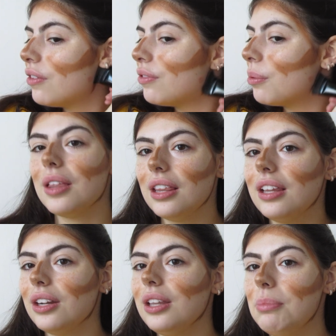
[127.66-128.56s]
from
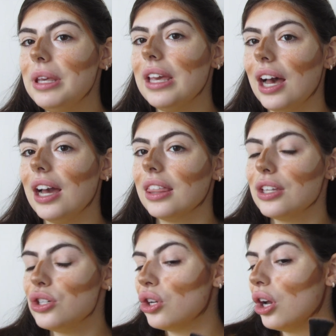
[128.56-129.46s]
literally behind the
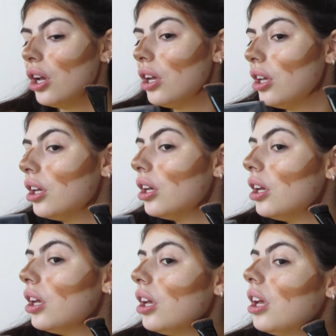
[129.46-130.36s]
jaw
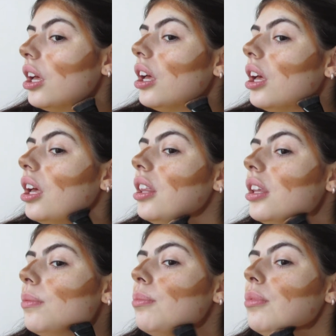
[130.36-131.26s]
and
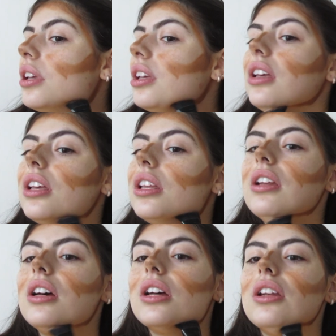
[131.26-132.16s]
then bringing it
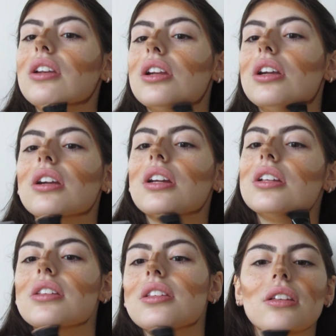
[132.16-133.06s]
under,
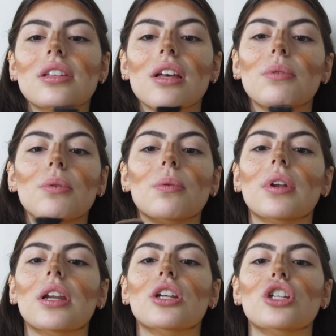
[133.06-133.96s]
because he said we
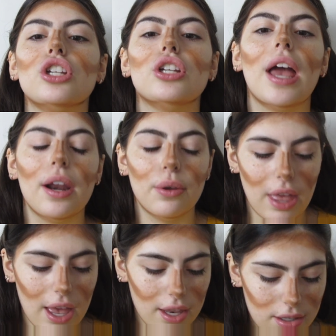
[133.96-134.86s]
want to shadow
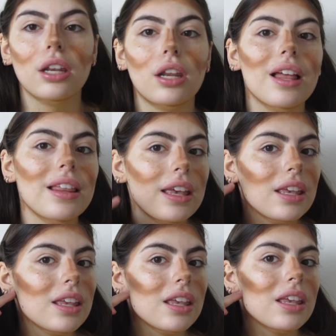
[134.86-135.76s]
that, not like
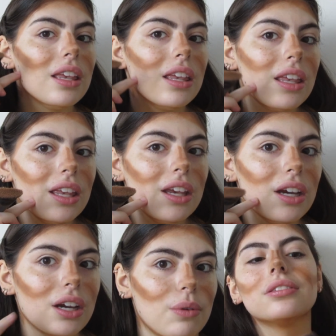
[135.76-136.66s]

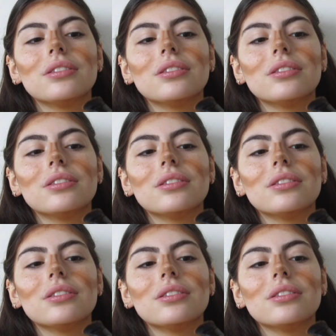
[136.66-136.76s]
here.